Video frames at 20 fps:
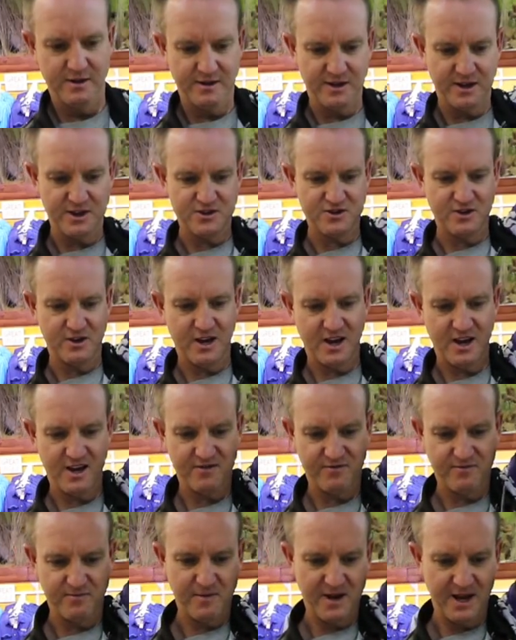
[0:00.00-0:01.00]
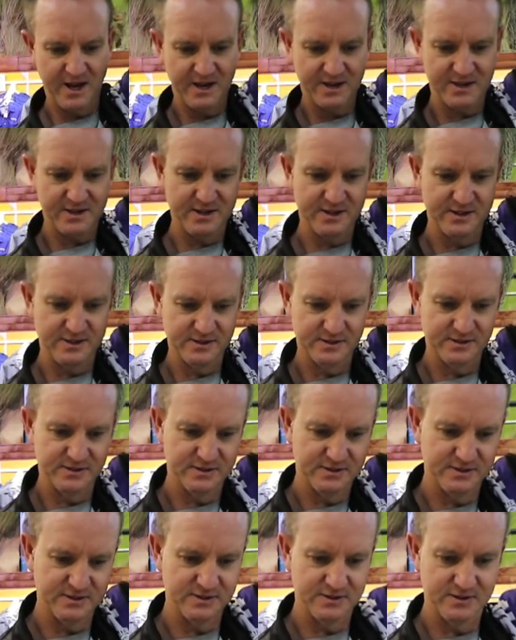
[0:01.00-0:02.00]
There's your live mullet
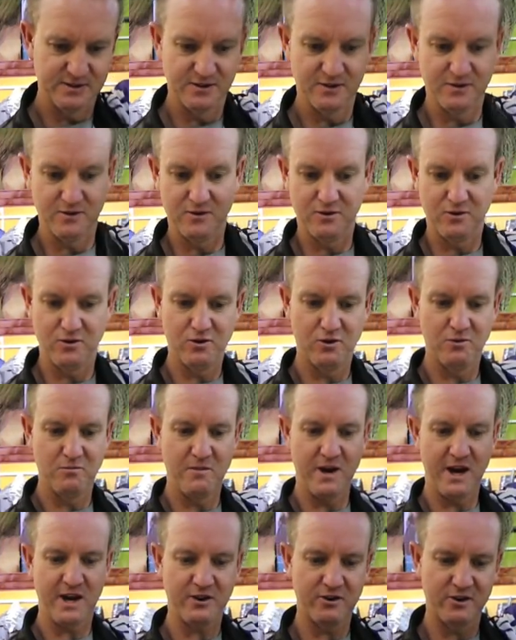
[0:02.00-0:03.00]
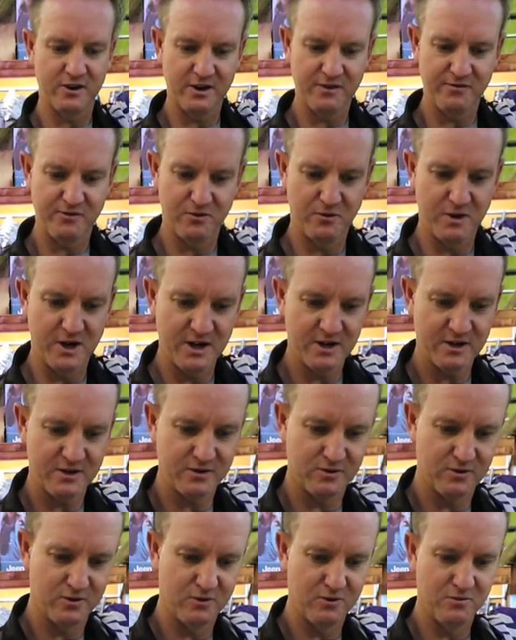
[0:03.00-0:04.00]
or mackerel if you
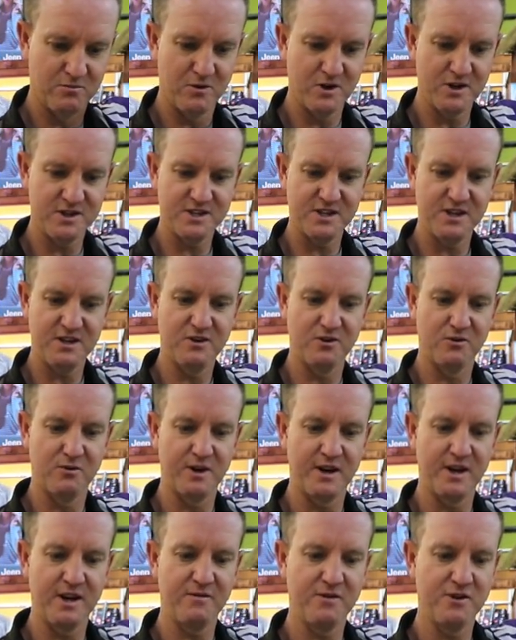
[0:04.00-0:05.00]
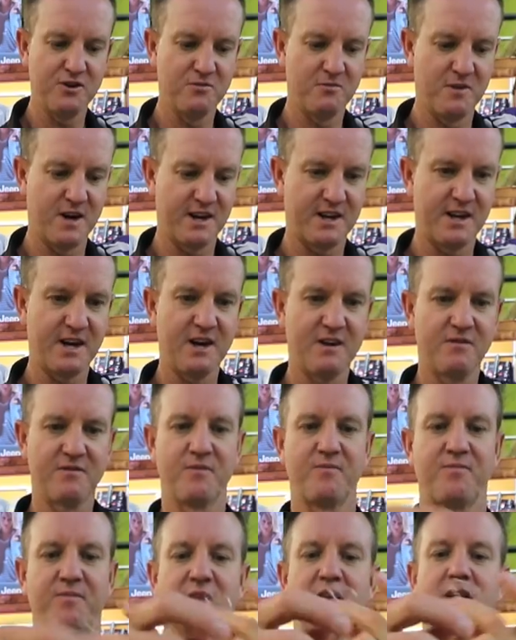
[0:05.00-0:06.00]
want or mozzie or whatever you might have.
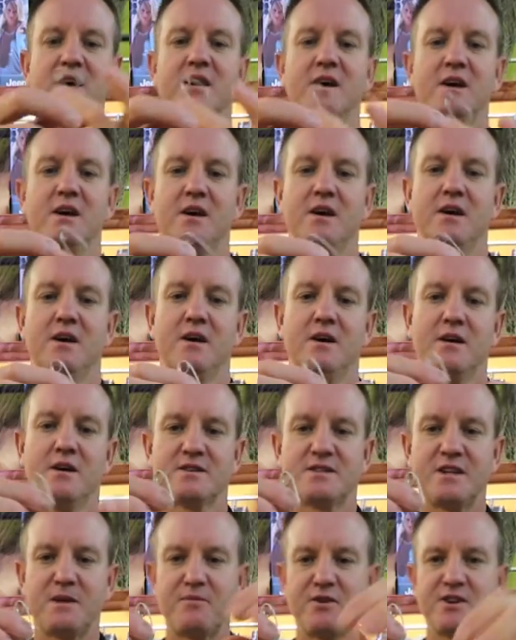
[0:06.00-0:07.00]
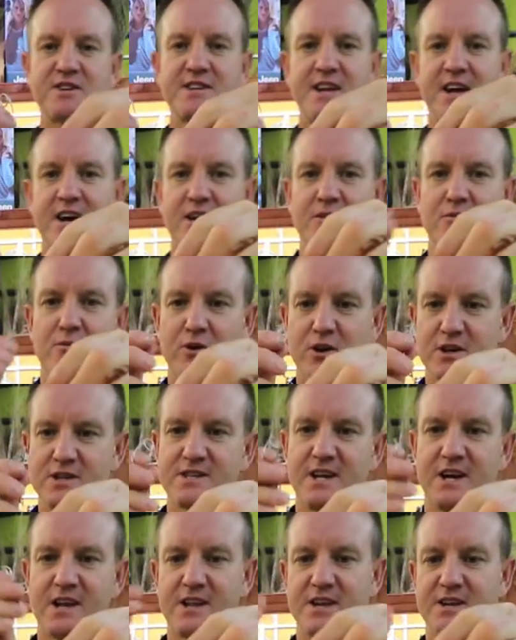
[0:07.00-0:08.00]
Slippery slide
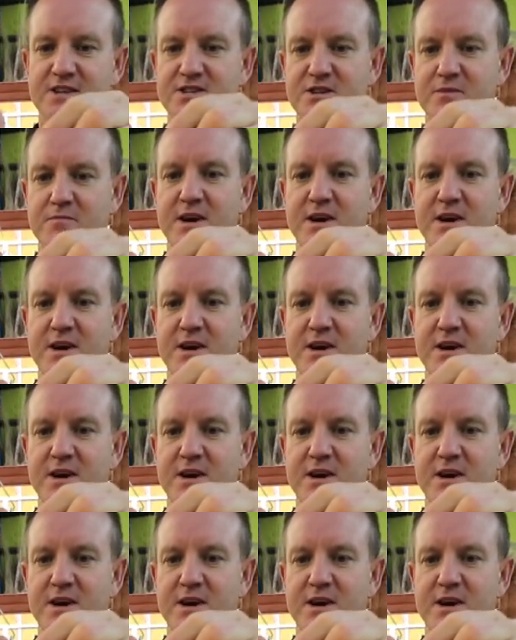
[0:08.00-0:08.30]
works like this.